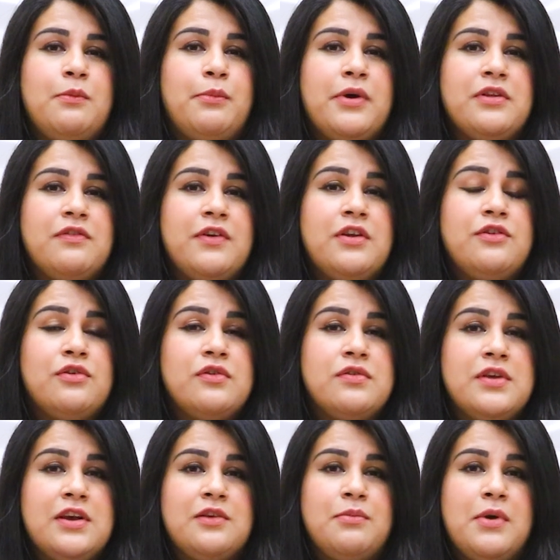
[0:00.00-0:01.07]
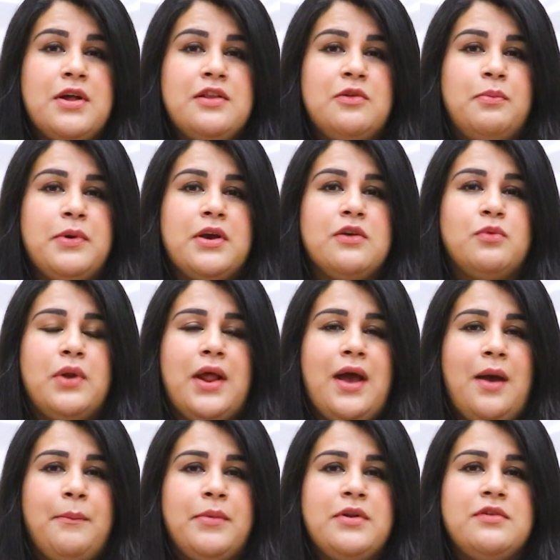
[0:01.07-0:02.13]
breastfed till 6 months because what
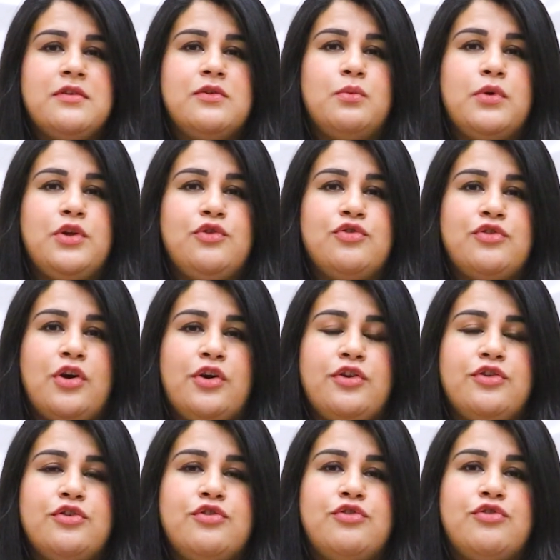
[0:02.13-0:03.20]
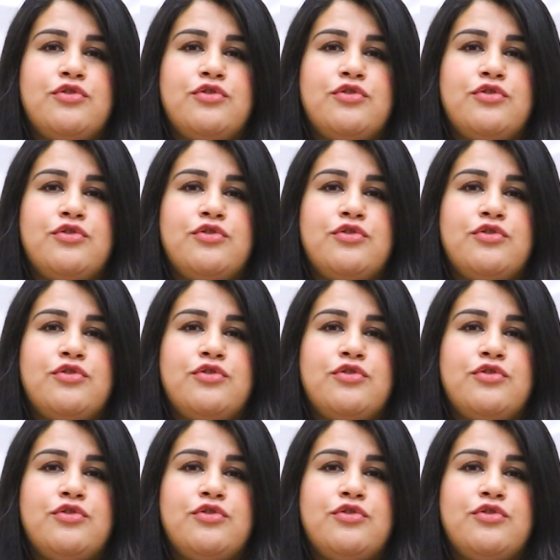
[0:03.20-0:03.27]
happens is when you start to